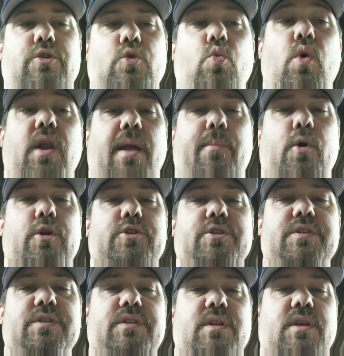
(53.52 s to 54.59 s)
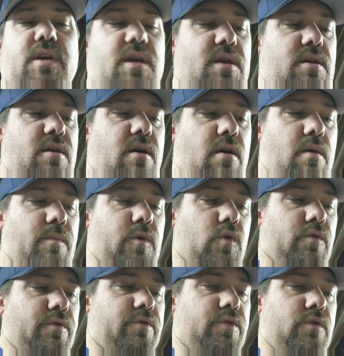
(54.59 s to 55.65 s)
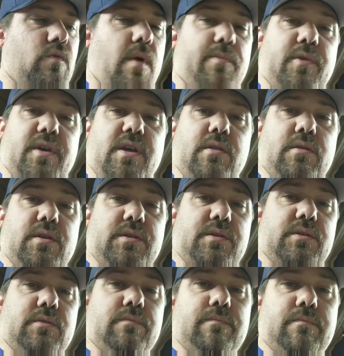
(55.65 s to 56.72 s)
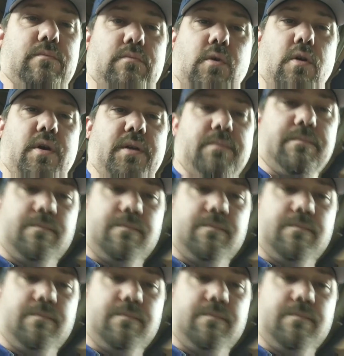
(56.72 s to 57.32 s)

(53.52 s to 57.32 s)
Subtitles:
you what I purchased in order to replicate this. Alright?